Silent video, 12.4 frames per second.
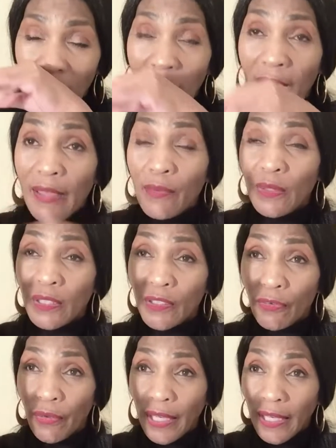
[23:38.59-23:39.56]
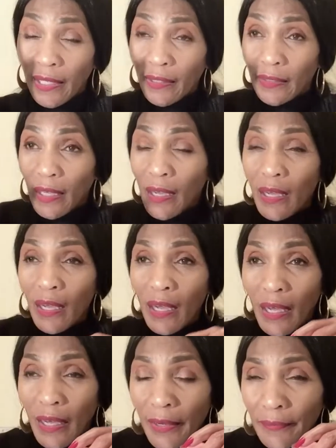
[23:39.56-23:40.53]
I was granted
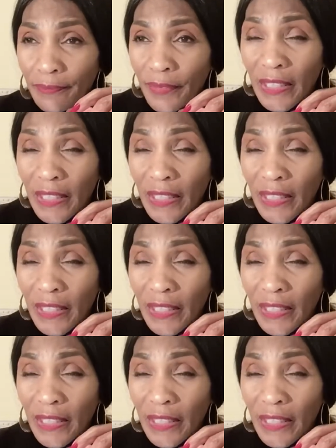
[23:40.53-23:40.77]
um,